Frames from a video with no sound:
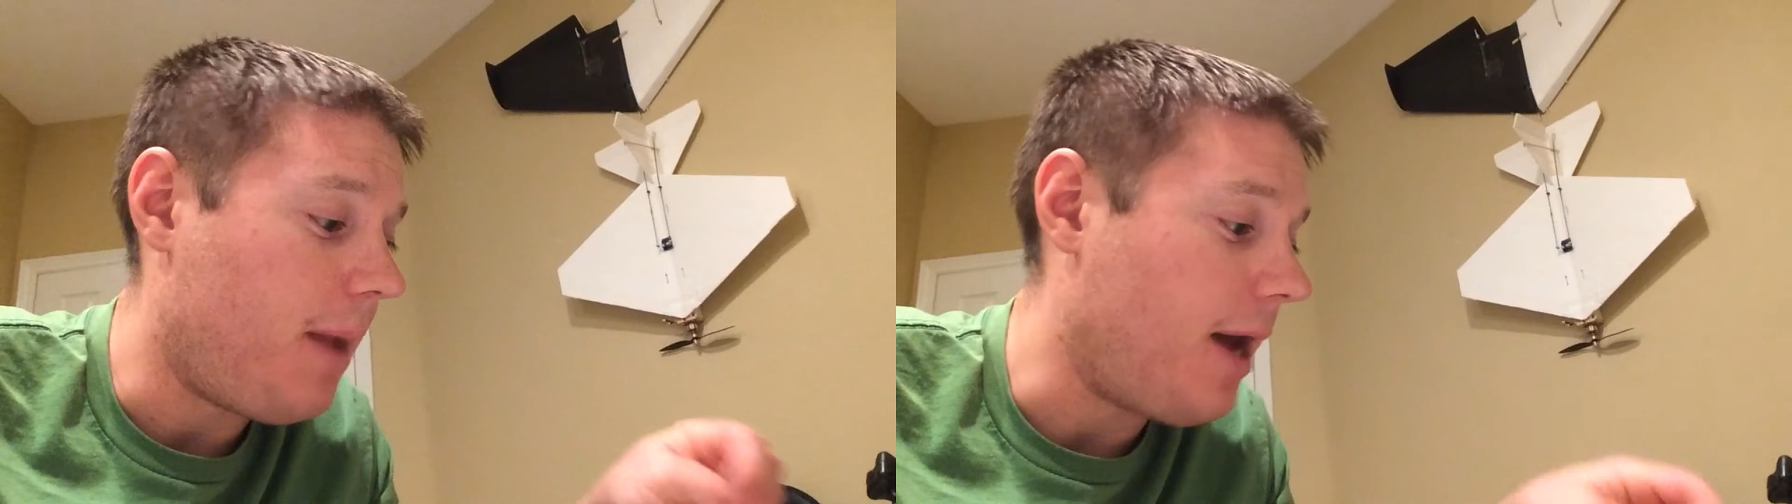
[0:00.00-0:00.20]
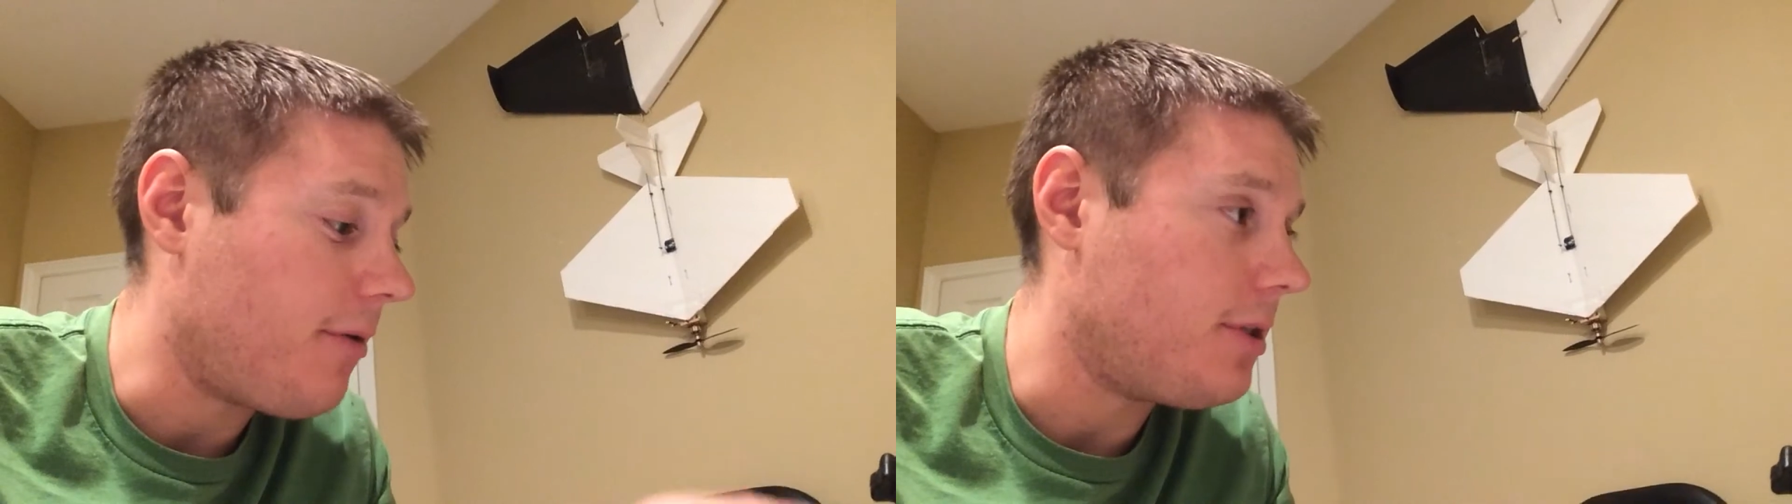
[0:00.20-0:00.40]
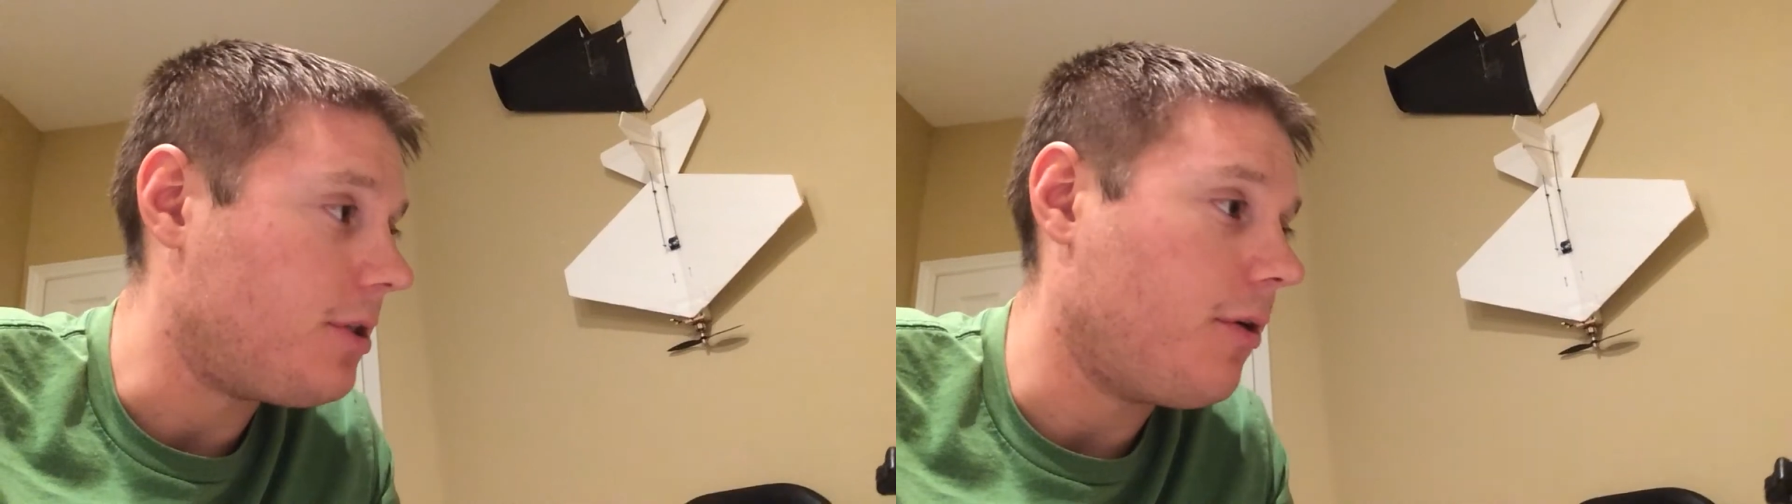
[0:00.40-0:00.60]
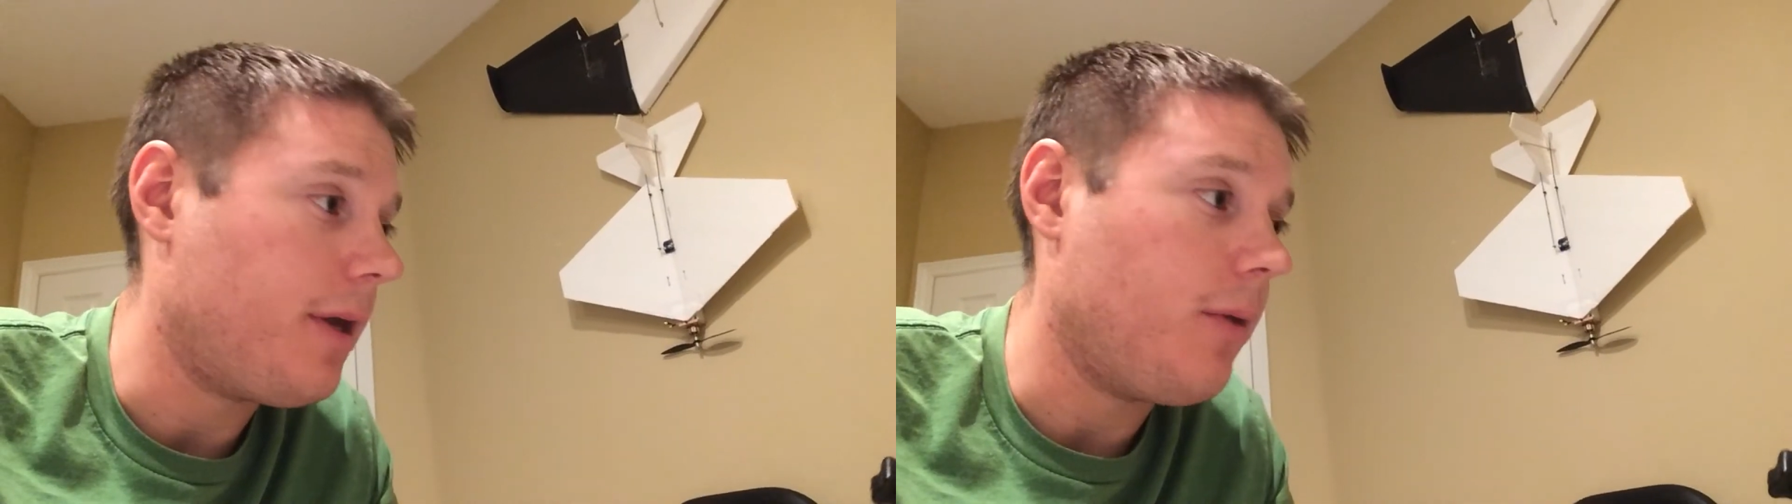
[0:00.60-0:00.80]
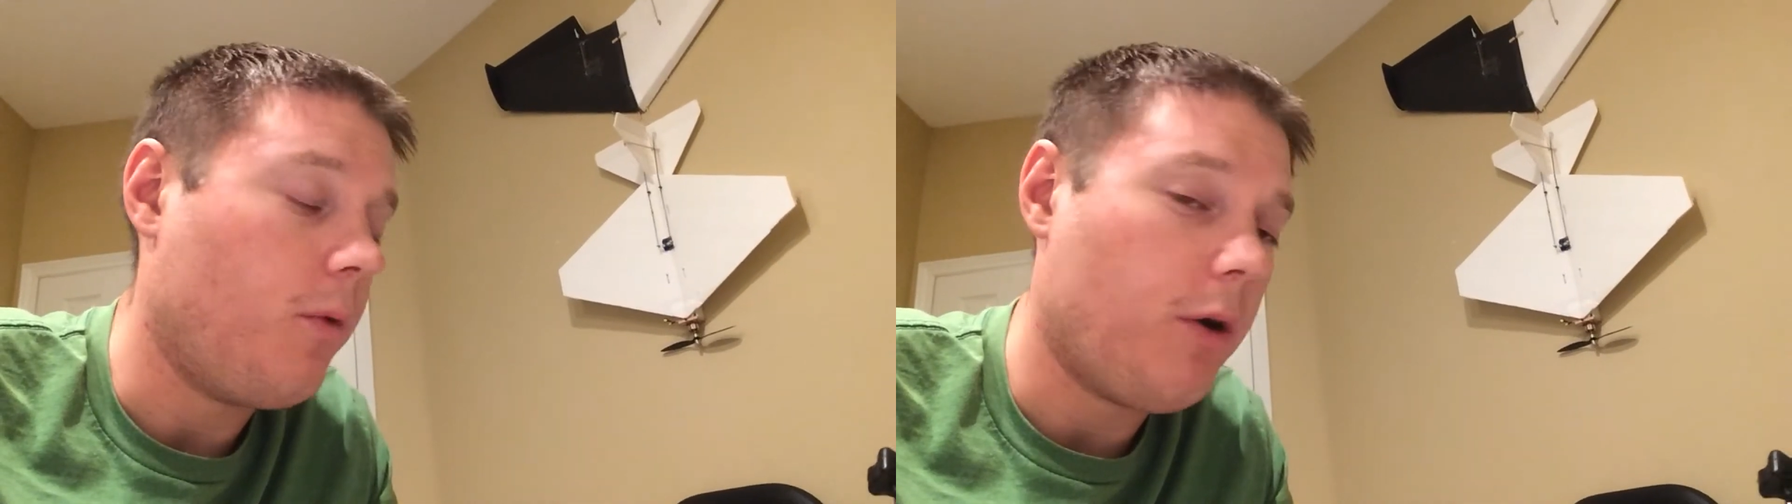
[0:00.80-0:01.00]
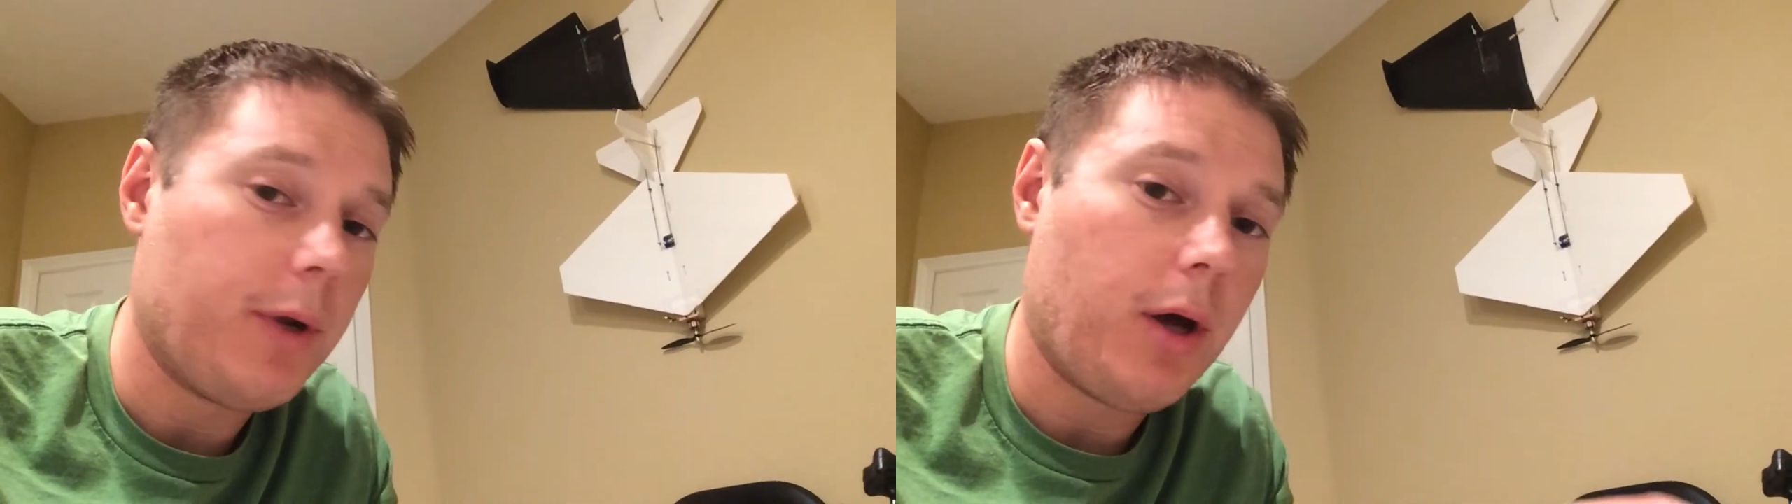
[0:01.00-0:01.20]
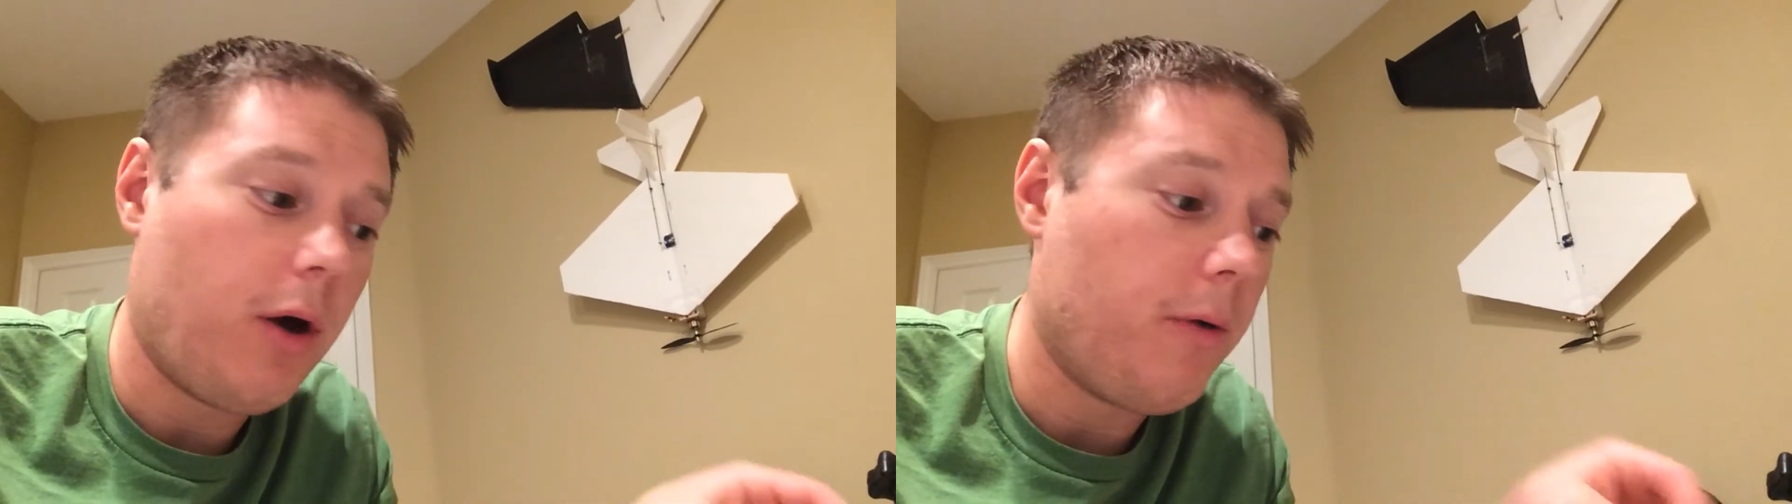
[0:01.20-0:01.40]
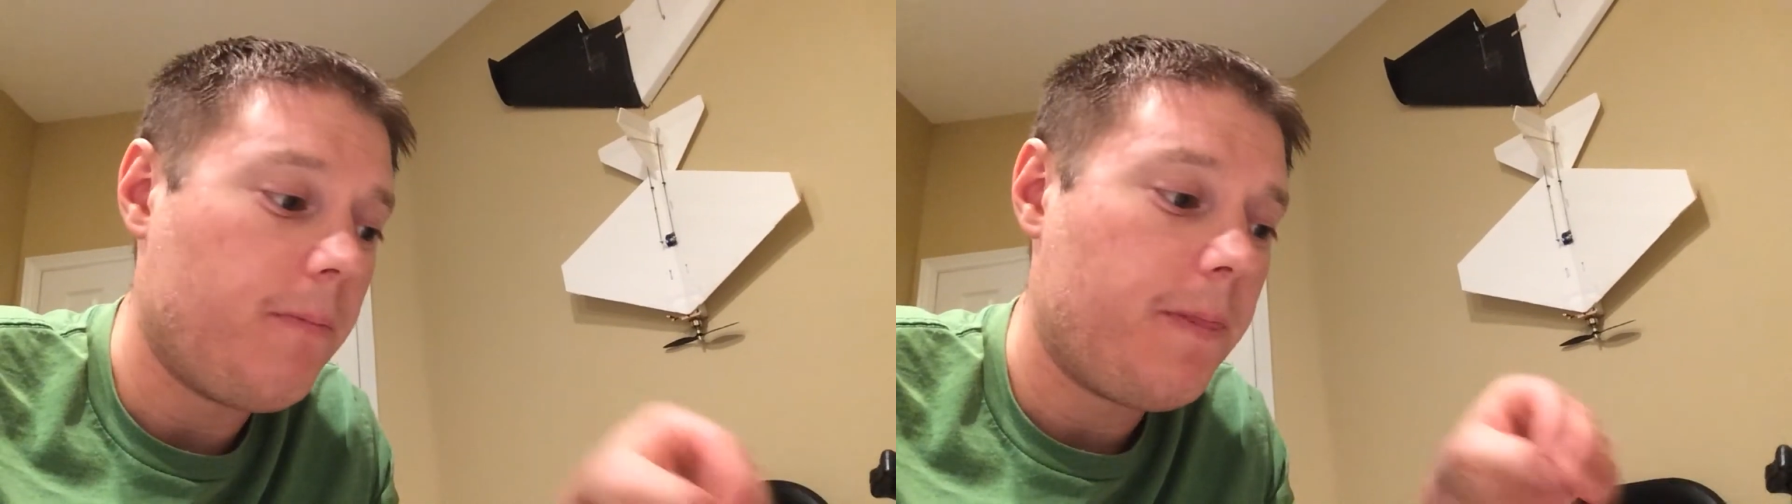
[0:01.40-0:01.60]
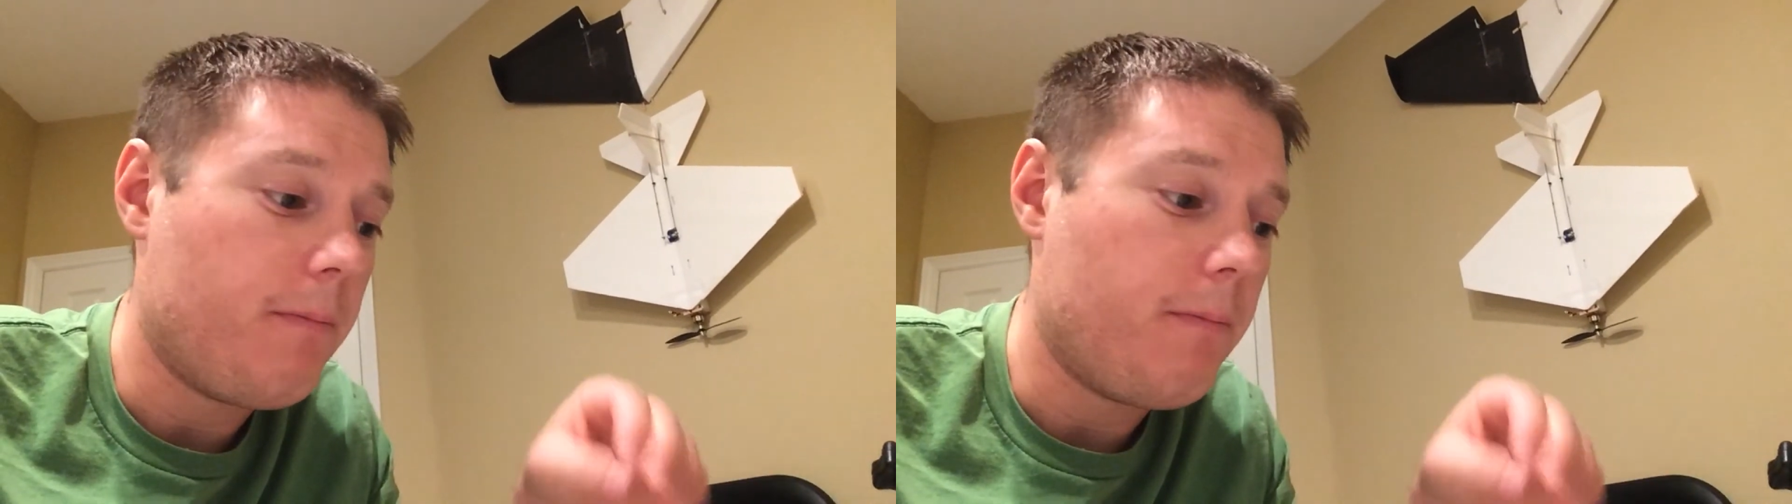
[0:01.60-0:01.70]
Batteries don't get warm at all.